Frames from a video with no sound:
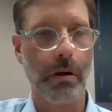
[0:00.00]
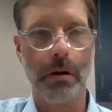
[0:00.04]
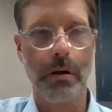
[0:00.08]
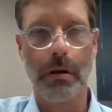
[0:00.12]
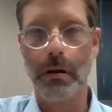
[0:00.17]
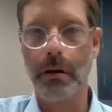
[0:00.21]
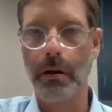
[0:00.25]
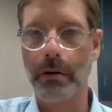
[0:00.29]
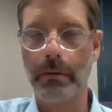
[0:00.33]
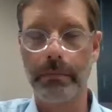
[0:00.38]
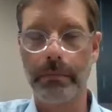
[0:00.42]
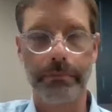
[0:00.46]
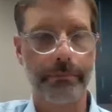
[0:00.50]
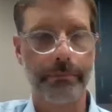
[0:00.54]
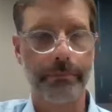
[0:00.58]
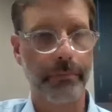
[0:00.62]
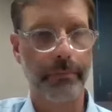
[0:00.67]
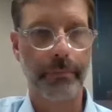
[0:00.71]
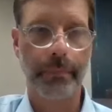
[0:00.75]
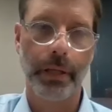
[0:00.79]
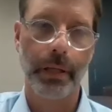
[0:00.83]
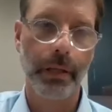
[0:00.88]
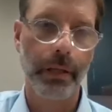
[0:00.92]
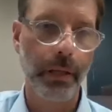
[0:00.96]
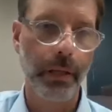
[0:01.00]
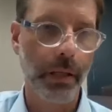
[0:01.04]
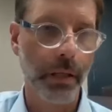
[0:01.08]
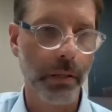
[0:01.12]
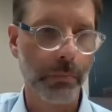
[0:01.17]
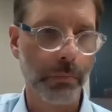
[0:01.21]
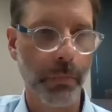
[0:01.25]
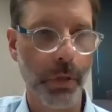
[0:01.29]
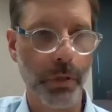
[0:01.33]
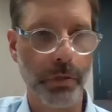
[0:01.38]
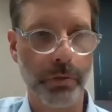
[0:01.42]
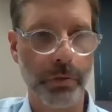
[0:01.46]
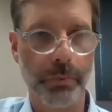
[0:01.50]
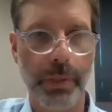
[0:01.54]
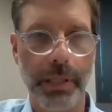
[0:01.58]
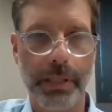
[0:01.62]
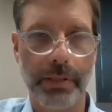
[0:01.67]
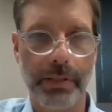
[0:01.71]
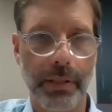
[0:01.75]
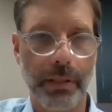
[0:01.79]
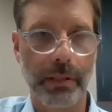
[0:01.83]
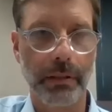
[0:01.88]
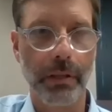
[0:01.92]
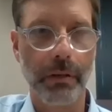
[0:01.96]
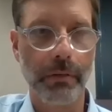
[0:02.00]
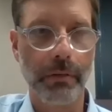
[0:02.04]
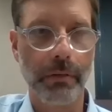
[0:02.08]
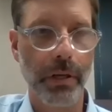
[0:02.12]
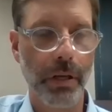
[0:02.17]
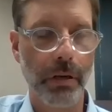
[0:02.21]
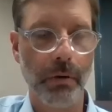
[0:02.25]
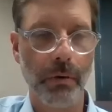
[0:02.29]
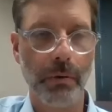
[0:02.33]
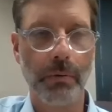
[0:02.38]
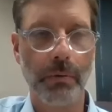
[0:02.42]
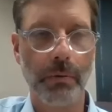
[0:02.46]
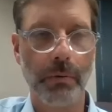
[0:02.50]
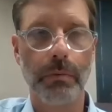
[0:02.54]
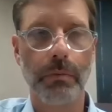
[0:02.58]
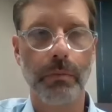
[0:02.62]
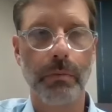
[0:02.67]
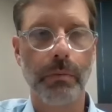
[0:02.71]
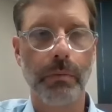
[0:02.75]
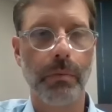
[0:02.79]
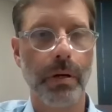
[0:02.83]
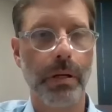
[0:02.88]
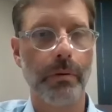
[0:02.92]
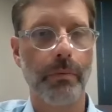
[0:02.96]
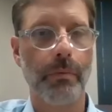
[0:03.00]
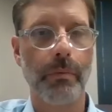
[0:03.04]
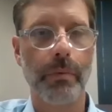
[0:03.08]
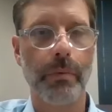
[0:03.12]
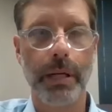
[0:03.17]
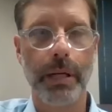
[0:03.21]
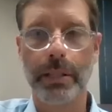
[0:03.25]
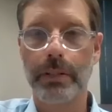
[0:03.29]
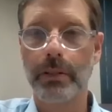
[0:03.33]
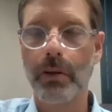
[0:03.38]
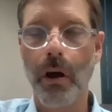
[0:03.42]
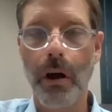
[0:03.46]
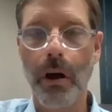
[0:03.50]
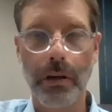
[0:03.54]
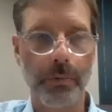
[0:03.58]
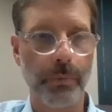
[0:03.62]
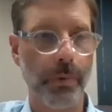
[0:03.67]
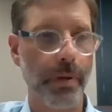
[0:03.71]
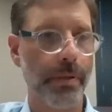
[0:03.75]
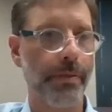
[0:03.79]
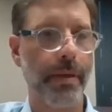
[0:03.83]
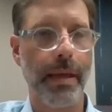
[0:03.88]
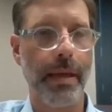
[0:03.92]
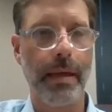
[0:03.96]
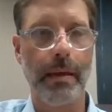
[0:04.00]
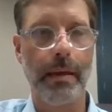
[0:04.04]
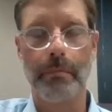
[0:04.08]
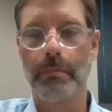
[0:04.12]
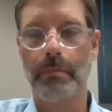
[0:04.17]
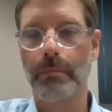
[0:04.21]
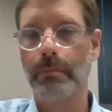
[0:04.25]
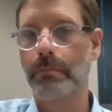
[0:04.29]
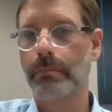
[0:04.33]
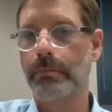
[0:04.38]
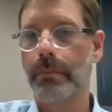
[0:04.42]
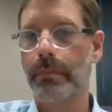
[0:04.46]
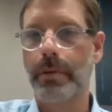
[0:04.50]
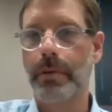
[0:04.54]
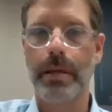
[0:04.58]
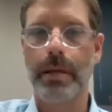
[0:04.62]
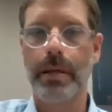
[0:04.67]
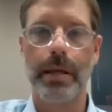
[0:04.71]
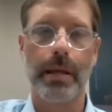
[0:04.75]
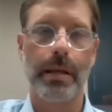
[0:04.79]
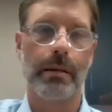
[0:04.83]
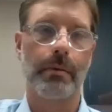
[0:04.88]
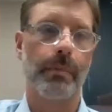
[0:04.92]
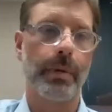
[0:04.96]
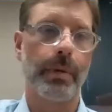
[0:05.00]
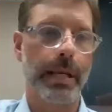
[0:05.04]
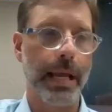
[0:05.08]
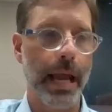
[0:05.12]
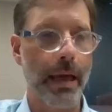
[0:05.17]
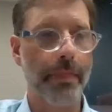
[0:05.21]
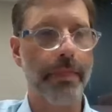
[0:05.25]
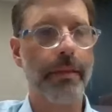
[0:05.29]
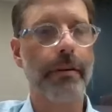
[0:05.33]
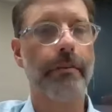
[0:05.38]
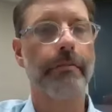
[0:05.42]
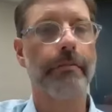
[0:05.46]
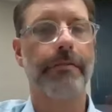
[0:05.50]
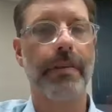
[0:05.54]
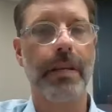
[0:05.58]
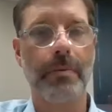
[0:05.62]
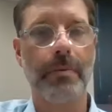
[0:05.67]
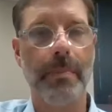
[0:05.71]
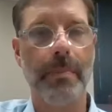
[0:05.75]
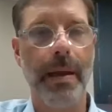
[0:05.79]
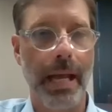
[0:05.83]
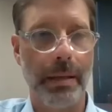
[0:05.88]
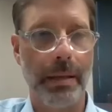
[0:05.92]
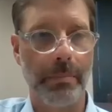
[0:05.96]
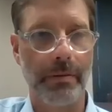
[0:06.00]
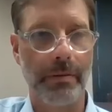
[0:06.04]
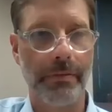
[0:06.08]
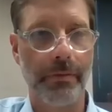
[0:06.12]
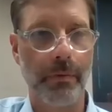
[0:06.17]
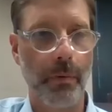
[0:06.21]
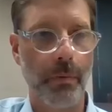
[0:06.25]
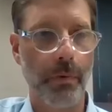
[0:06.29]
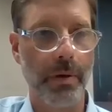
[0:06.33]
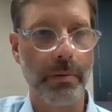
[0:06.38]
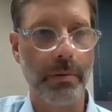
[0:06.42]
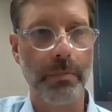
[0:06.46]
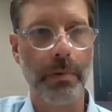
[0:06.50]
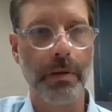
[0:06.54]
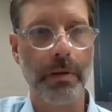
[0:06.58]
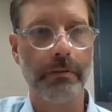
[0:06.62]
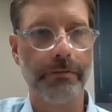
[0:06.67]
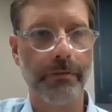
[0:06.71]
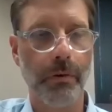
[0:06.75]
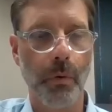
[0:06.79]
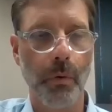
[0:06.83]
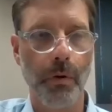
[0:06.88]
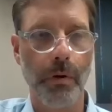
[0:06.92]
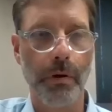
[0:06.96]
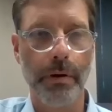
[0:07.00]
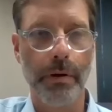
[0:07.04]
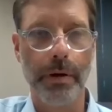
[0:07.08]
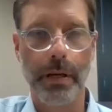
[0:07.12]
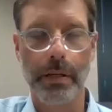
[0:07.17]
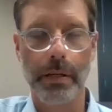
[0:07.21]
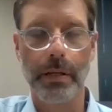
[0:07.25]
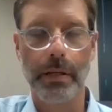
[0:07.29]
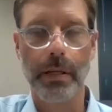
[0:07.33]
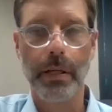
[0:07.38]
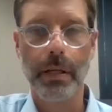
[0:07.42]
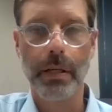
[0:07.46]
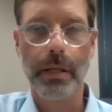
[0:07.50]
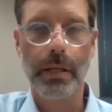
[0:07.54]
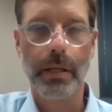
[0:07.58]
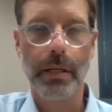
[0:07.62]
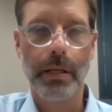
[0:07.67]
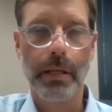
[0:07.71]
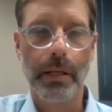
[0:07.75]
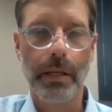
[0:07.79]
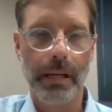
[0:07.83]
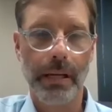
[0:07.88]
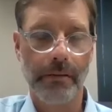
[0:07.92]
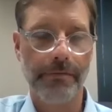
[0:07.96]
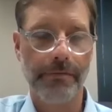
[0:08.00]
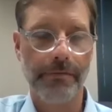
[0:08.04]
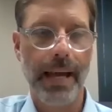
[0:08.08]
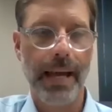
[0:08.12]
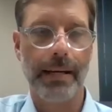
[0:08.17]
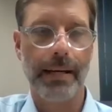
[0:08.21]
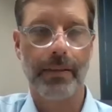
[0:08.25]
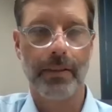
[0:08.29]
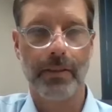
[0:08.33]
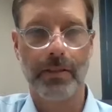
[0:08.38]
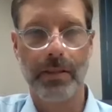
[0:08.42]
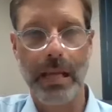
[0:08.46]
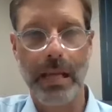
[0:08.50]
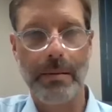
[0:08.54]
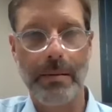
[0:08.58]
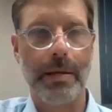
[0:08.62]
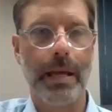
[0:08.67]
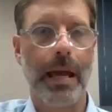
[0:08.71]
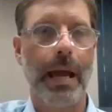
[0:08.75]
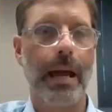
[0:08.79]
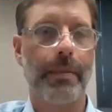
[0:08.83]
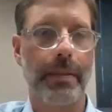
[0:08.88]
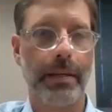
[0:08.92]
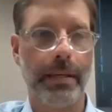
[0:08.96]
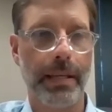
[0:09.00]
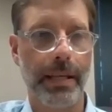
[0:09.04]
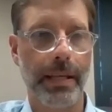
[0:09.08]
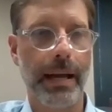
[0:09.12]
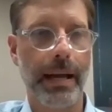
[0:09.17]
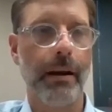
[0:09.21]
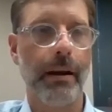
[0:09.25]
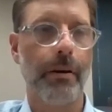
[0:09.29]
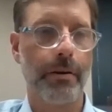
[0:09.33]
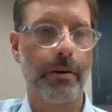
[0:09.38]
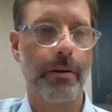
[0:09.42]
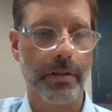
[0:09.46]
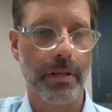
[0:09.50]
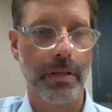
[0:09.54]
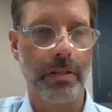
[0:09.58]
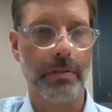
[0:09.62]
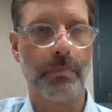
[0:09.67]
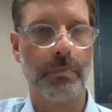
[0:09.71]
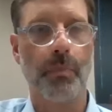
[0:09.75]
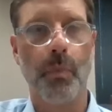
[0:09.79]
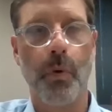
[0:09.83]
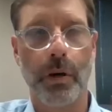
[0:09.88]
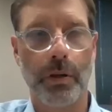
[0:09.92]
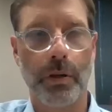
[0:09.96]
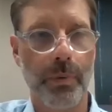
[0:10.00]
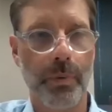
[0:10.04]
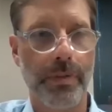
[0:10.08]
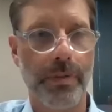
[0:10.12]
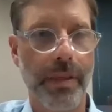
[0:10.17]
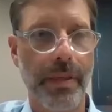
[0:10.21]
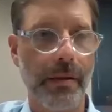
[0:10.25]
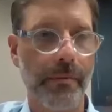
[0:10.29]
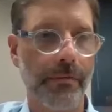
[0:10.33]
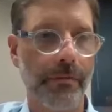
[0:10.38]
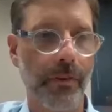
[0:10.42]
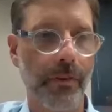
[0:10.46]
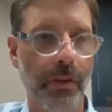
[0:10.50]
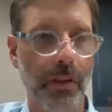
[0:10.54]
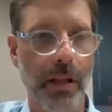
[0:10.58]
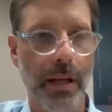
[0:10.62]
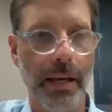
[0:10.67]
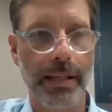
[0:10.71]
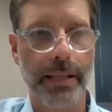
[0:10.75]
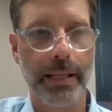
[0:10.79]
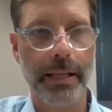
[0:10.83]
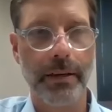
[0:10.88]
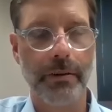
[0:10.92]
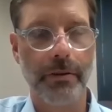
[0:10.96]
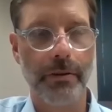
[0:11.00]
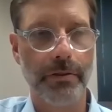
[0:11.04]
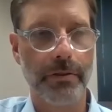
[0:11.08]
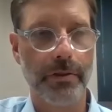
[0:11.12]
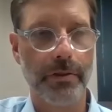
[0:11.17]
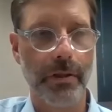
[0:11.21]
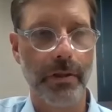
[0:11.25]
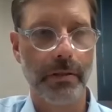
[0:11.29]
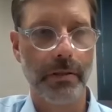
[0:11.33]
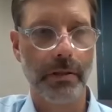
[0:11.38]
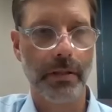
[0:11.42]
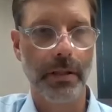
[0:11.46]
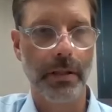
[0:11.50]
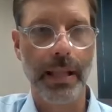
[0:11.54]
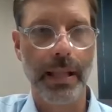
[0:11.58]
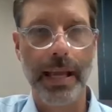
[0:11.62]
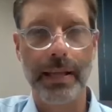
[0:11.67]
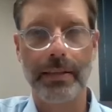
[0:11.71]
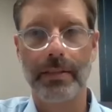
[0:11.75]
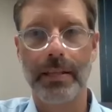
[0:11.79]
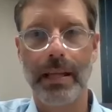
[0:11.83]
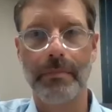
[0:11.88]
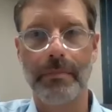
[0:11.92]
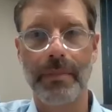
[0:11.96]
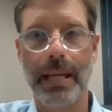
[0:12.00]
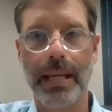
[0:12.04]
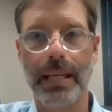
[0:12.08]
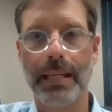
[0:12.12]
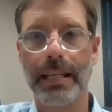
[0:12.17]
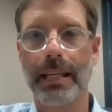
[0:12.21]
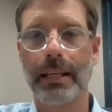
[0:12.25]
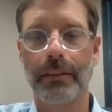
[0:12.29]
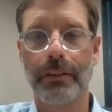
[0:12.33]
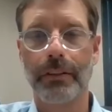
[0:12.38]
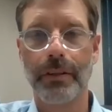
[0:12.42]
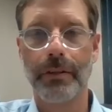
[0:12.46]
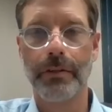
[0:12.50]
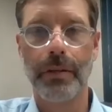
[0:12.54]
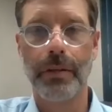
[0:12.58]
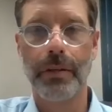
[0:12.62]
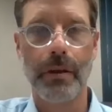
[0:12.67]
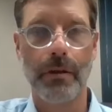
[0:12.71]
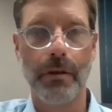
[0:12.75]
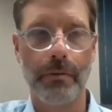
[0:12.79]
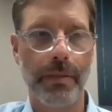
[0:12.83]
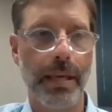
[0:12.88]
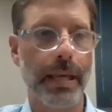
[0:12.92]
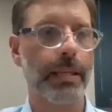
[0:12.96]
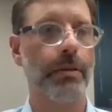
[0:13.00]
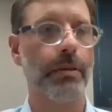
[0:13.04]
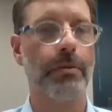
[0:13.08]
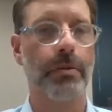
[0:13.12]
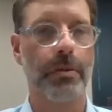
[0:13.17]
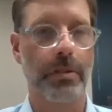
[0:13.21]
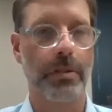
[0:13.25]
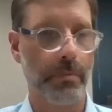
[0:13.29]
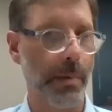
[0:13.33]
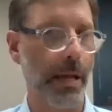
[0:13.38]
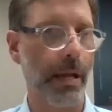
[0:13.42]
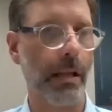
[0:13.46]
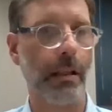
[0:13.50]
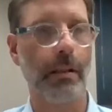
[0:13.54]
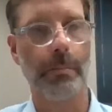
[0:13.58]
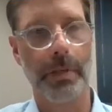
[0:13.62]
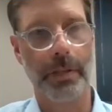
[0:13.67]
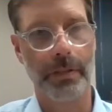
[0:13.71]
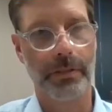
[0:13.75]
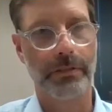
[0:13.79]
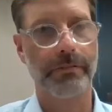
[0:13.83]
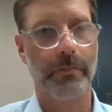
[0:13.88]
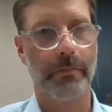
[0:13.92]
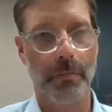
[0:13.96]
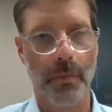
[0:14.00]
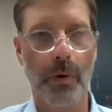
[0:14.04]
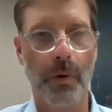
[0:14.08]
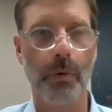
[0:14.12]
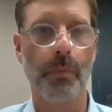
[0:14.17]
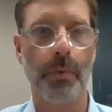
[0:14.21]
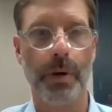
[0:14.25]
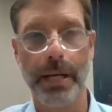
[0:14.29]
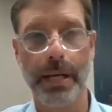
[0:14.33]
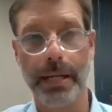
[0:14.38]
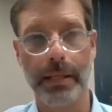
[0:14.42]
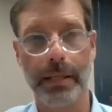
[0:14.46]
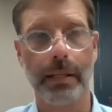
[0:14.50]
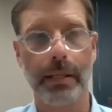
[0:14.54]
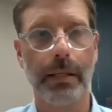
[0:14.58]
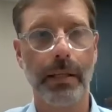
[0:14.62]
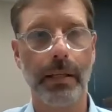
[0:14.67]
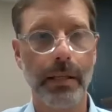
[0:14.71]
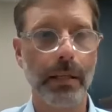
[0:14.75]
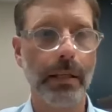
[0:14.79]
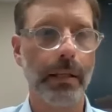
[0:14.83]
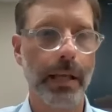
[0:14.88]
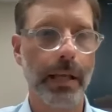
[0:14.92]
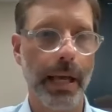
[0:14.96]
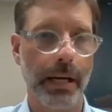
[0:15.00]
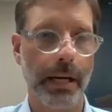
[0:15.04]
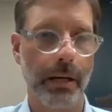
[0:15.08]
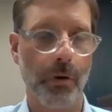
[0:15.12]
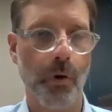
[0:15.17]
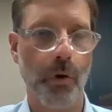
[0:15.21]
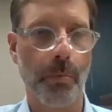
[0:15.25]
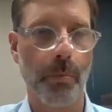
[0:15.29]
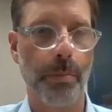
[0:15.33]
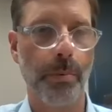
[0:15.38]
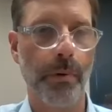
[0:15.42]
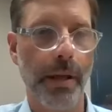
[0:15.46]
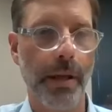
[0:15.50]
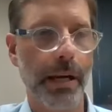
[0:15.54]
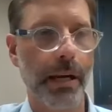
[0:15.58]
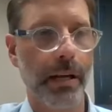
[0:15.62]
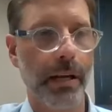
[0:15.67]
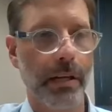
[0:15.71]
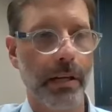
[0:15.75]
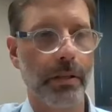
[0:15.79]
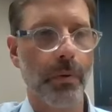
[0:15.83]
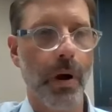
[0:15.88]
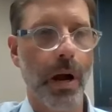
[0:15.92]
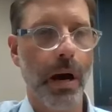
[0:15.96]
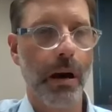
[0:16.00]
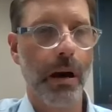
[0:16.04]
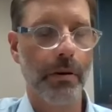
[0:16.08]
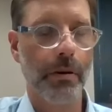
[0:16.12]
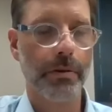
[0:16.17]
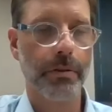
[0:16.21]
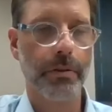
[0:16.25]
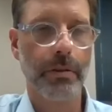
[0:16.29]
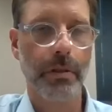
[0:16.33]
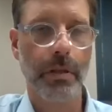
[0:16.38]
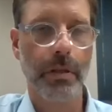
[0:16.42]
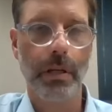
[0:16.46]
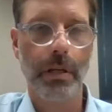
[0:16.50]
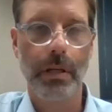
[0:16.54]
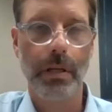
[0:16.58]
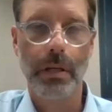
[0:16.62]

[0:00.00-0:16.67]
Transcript: on our most recent logo, we talked with them and we got their feedback before we moved forward. And in fact, the same guy that did ours has worked with them for a lot of years. And the last time they did a logo, they used some elements from what we had incorporated into ours.